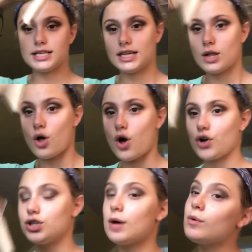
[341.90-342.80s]
Estee
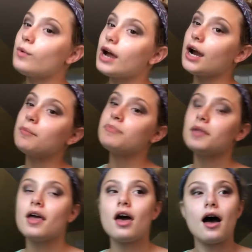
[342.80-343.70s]
Lauder Double Wear.
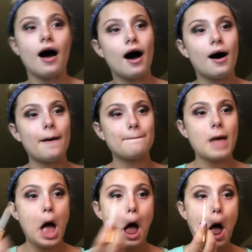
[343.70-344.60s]
Put
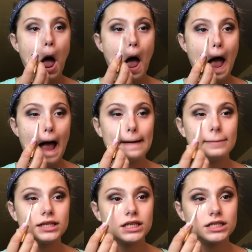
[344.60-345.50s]

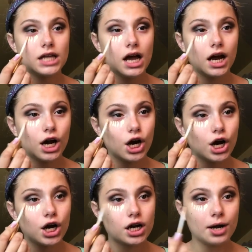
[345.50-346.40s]
this there.
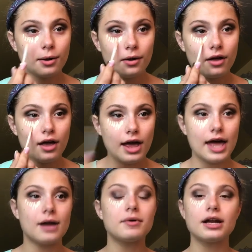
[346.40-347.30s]

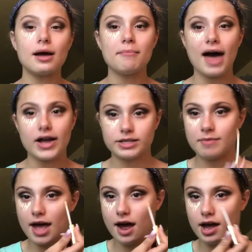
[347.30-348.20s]
And I'm going to come back to
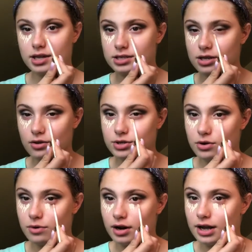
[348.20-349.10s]
my eyes, so
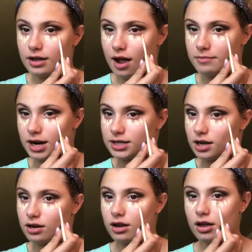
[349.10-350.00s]
don't worry. I'm not done.